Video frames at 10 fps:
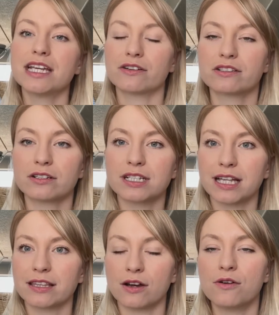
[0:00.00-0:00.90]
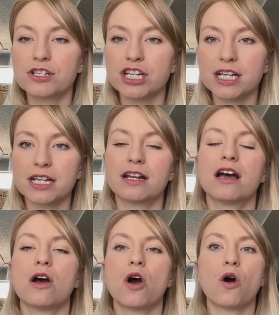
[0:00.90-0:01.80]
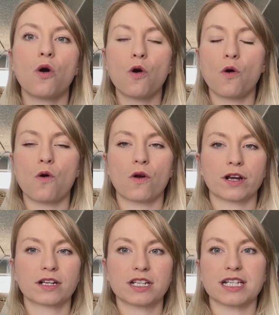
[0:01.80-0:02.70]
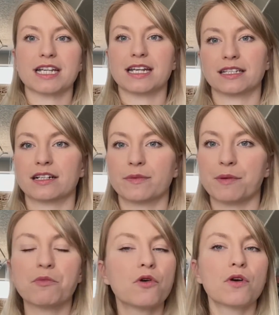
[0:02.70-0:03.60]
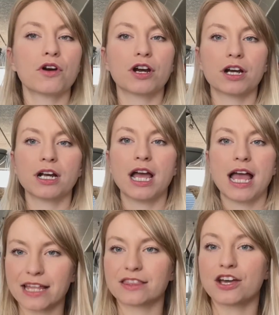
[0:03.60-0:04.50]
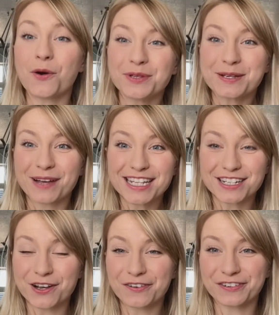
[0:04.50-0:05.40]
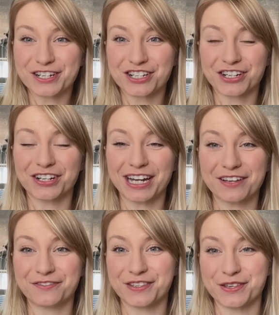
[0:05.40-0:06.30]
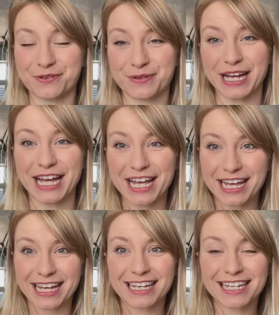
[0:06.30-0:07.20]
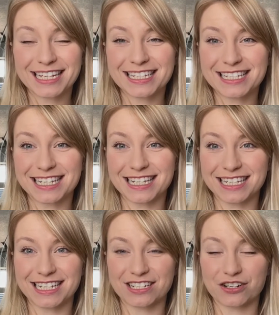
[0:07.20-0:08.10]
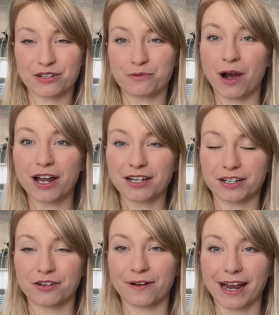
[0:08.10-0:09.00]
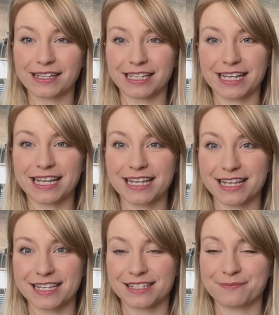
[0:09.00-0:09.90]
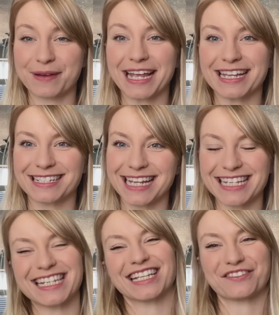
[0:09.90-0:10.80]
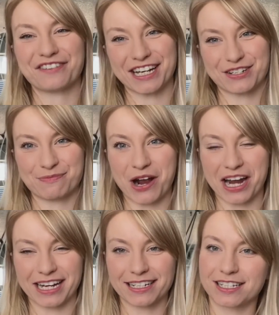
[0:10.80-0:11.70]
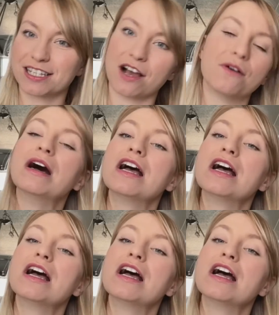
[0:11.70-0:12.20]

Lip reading: or salty like the ocean, or does it need a little bit more? The only way to know for sure if you seasoned your water correctly is by tasting the finished product. So